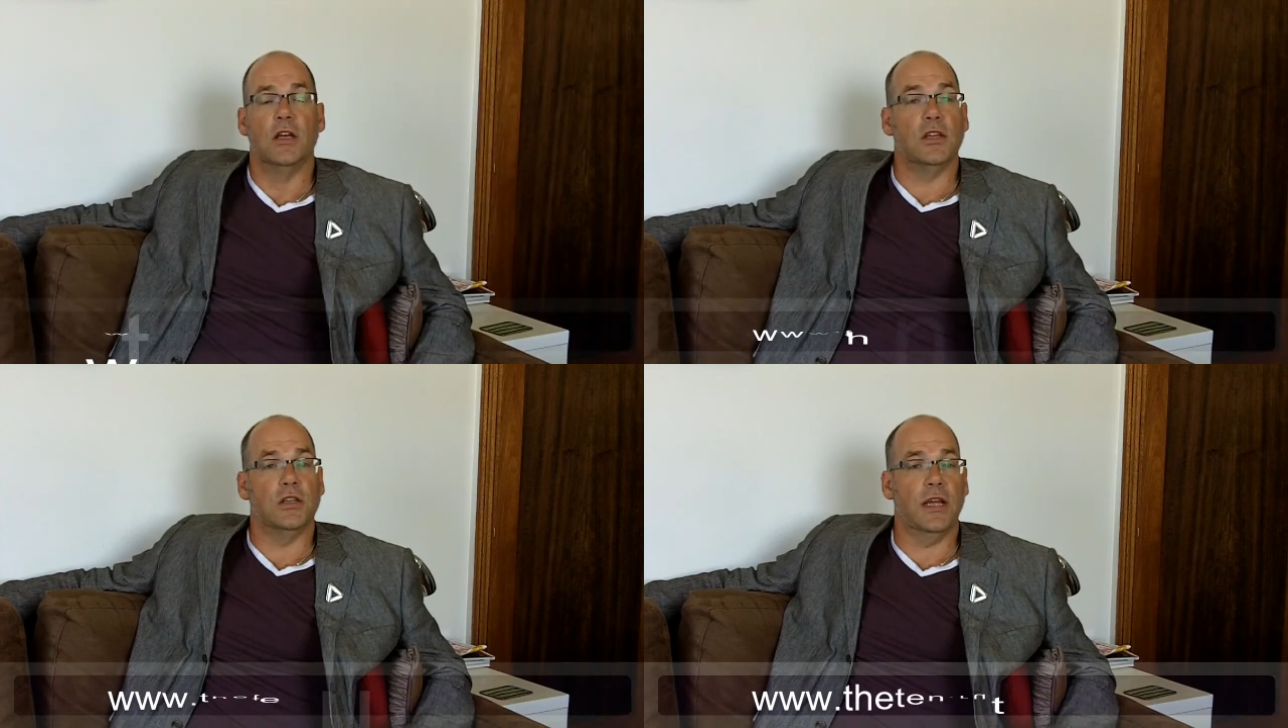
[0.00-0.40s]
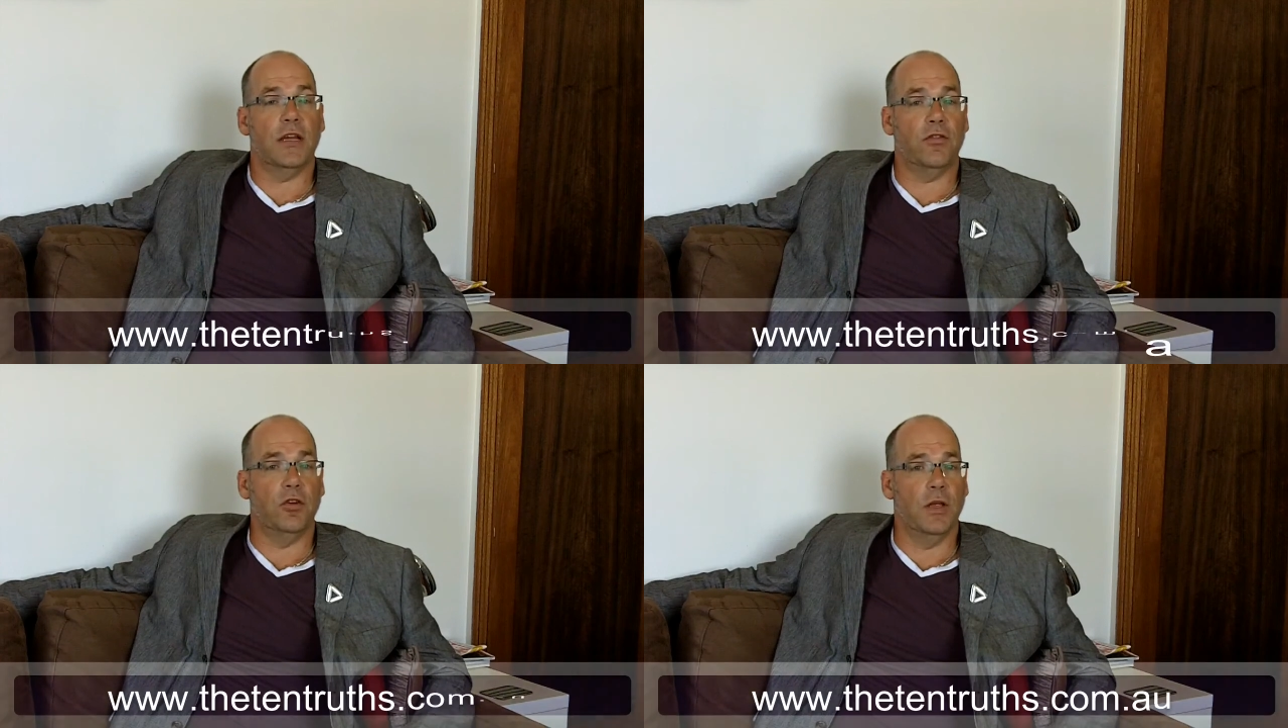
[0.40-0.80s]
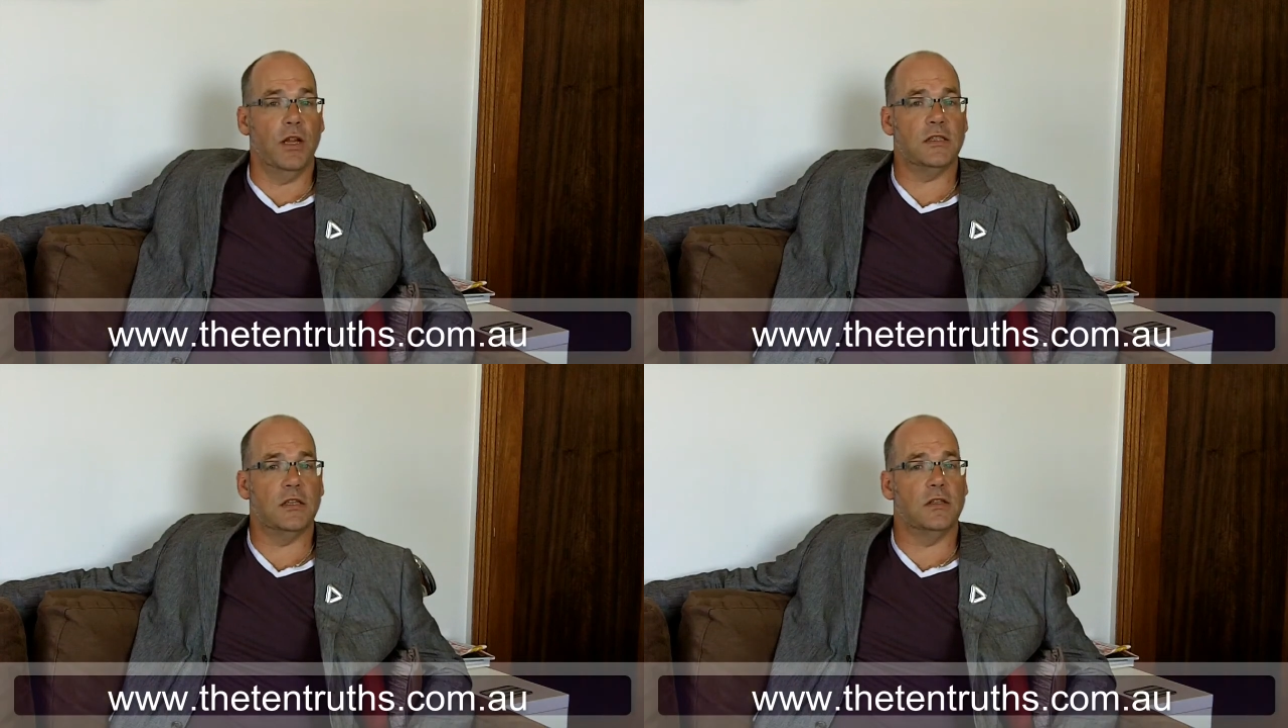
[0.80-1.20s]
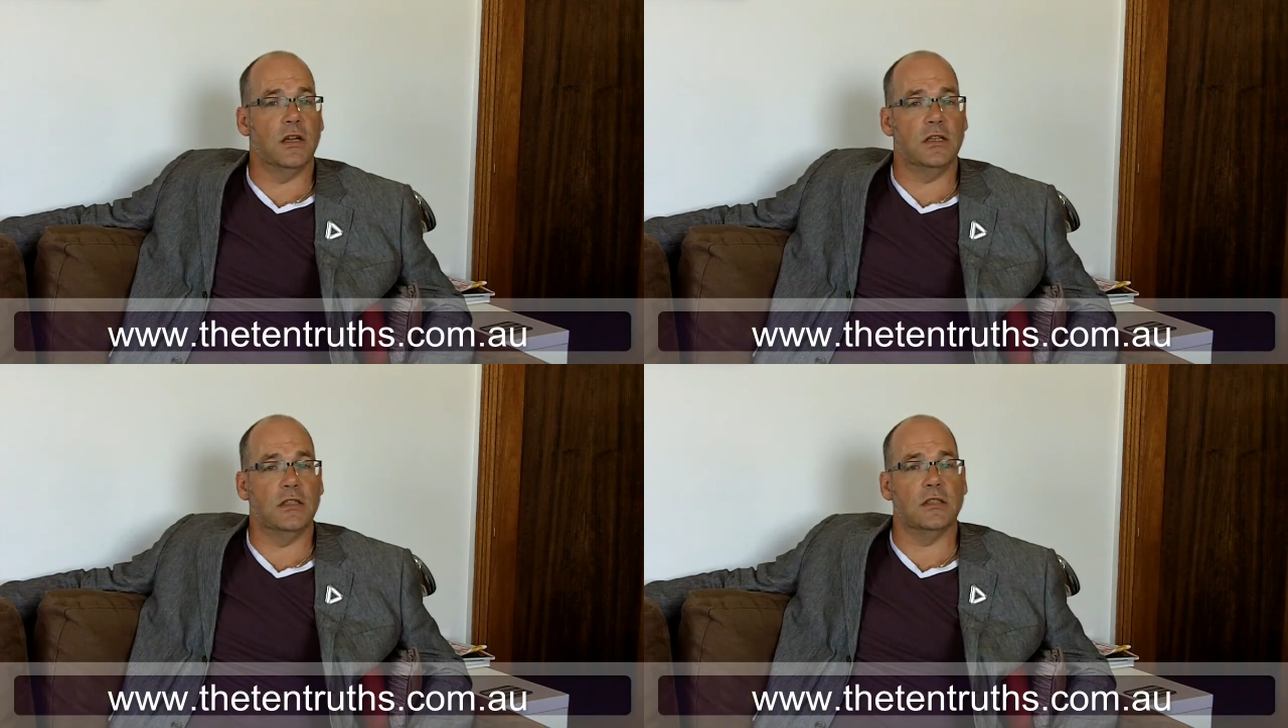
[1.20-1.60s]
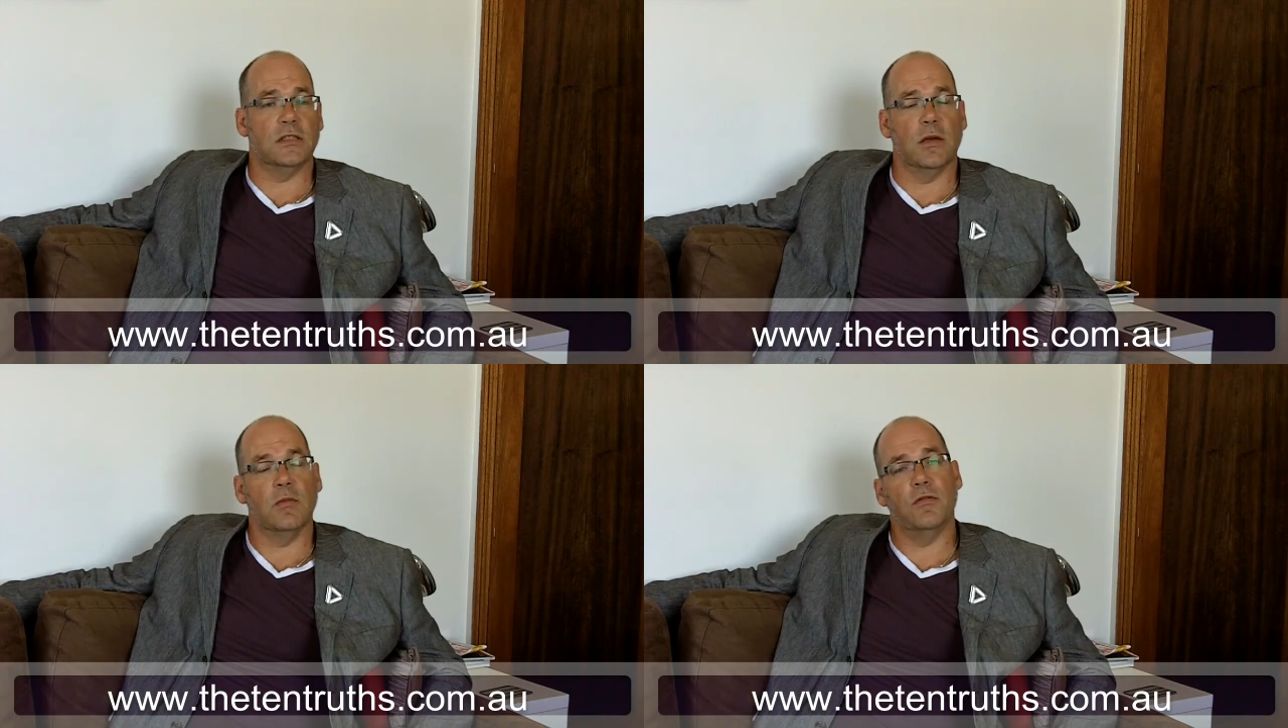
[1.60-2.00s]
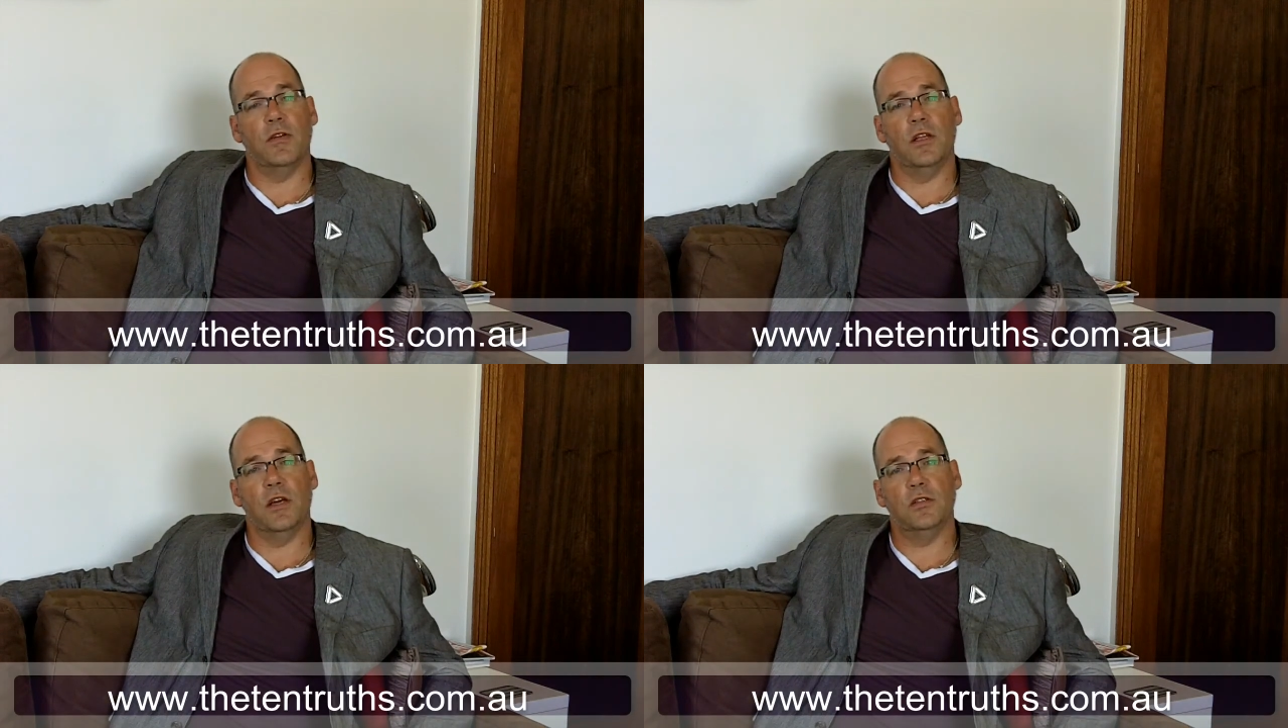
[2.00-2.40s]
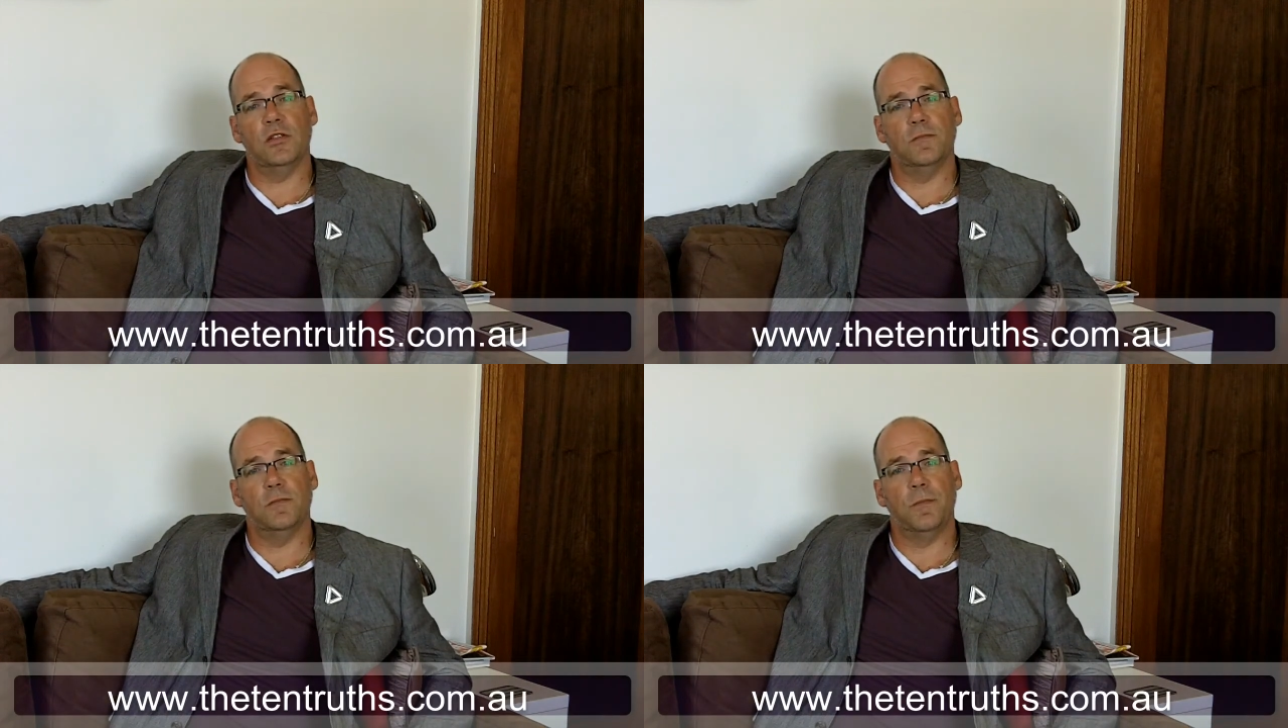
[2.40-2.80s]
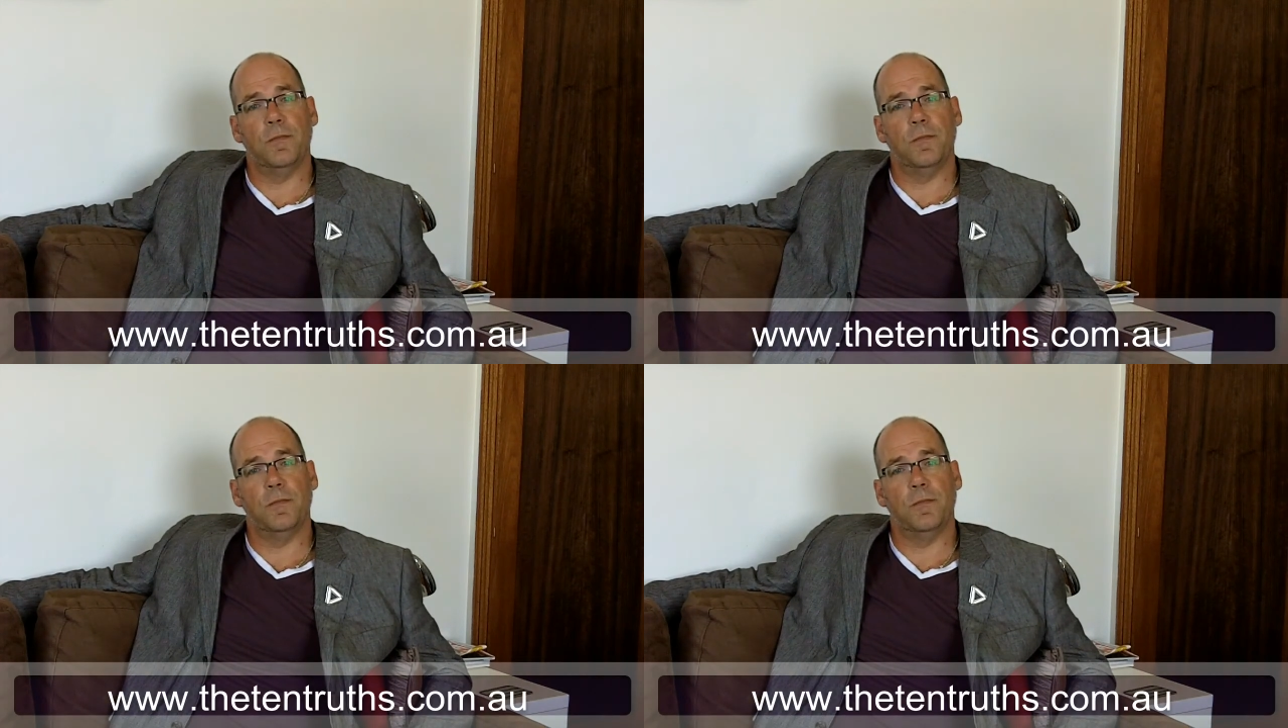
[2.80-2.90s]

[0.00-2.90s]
So take a few minutes to listen to some of the videos,